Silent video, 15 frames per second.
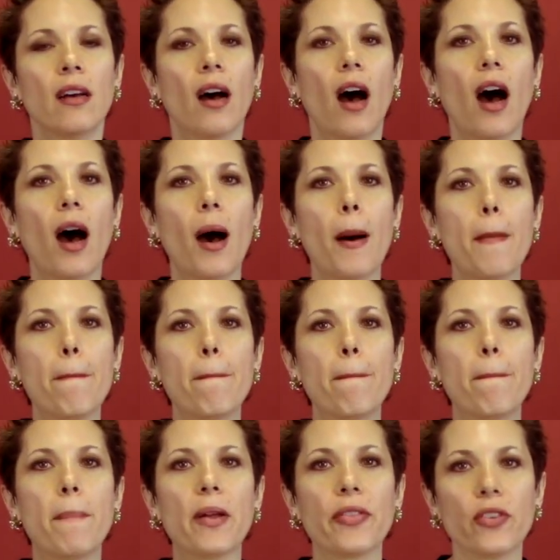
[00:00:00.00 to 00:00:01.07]
Um,
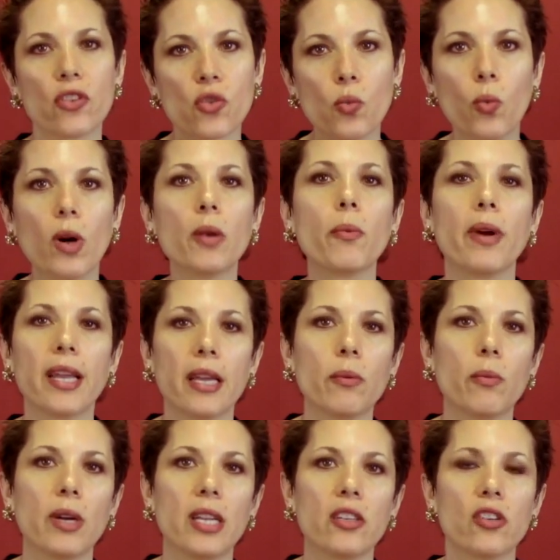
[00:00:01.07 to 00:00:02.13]
but there's one way
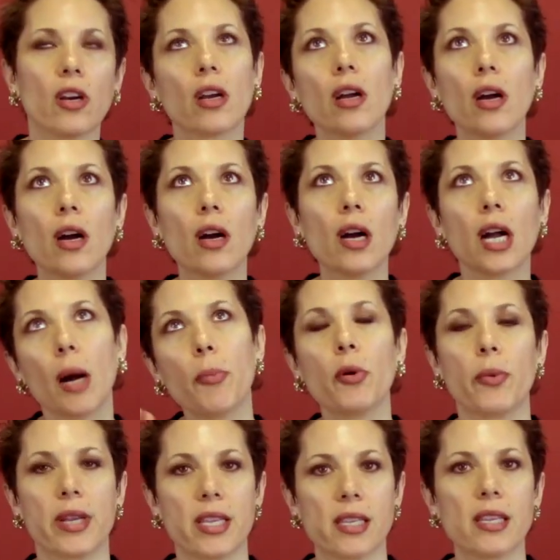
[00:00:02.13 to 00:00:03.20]
in which, uh, a couple
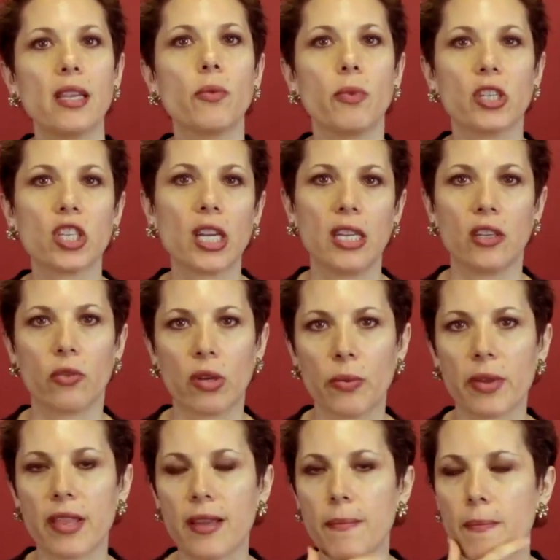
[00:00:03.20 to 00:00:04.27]
ways in which I agree
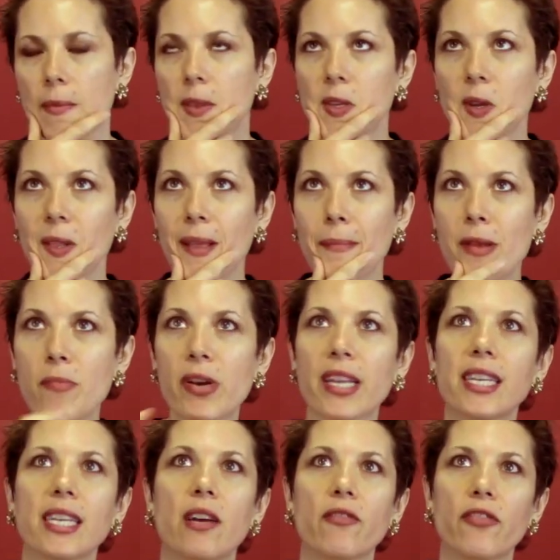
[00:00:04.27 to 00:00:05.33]
with it. So let me break
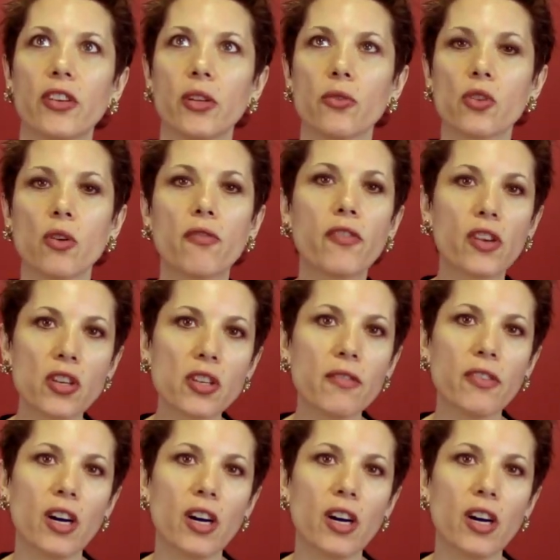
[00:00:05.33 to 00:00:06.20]
it down for you. So first of